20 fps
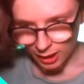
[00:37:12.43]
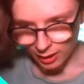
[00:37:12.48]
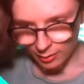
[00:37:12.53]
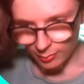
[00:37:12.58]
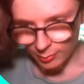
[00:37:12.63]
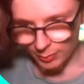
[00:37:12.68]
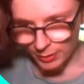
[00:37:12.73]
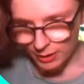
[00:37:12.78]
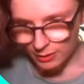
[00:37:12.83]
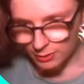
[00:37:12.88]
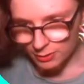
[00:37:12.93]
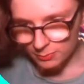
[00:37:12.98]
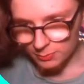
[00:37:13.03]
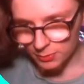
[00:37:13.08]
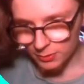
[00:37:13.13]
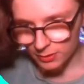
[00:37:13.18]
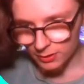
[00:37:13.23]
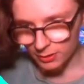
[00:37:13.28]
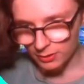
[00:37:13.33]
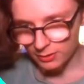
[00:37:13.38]
I'm about to
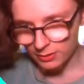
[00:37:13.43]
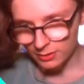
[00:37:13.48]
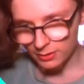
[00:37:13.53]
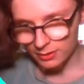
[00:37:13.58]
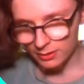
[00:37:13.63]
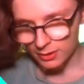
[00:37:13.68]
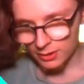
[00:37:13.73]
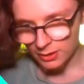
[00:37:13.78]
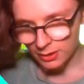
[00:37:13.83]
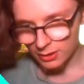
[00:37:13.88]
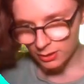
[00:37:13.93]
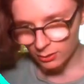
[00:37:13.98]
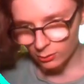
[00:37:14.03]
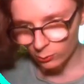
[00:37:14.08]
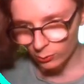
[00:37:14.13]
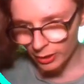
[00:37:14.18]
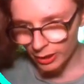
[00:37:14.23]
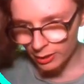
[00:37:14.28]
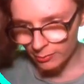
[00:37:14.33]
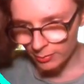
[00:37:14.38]
put it
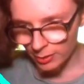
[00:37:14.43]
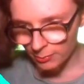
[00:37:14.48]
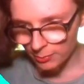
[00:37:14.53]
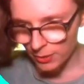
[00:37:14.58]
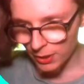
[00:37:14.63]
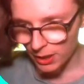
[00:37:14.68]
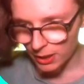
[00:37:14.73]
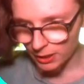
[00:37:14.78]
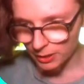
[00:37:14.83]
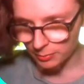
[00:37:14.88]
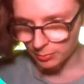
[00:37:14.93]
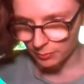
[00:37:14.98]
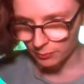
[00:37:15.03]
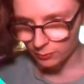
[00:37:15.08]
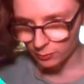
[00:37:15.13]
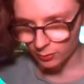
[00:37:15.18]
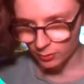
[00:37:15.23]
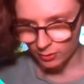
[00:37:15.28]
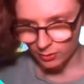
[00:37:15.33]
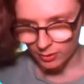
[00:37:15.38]
away in my pocket
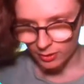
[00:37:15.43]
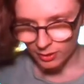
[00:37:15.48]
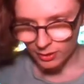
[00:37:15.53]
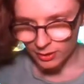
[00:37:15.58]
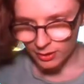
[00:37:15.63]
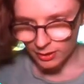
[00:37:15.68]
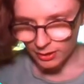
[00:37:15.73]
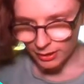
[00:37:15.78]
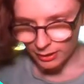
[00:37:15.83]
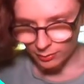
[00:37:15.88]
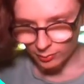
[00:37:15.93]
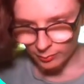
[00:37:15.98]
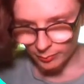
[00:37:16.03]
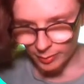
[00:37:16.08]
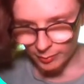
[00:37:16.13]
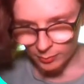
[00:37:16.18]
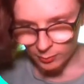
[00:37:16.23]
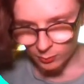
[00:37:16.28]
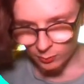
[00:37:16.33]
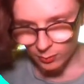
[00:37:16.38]
before I
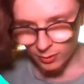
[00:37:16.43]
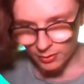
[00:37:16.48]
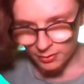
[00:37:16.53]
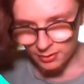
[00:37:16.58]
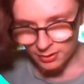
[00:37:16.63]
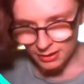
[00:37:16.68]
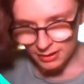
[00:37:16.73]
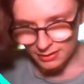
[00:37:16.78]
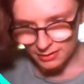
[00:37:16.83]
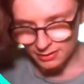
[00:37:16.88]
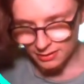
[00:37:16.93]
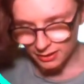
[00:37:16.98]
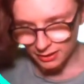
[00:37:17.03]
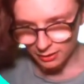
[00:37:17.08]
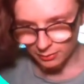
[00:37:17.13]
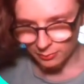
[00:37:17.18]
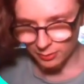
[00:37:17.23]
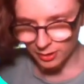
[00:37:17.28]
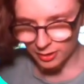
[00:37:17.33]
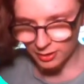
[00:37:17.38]
remember one last
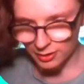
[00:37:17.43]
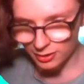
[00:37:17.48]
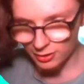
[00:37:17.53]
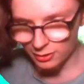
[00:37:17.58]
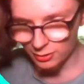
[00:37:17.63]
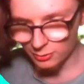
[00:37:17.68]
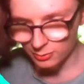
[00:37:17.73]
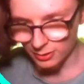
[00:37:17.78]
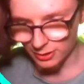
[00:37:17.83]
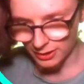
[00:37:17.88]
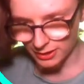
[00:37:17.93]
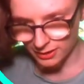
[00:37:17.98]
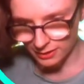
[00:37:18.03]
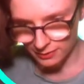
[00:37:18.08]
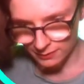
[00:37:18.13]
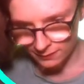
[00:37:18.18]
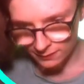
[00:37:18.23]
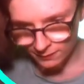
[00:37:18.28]
thing I wanted to do with it.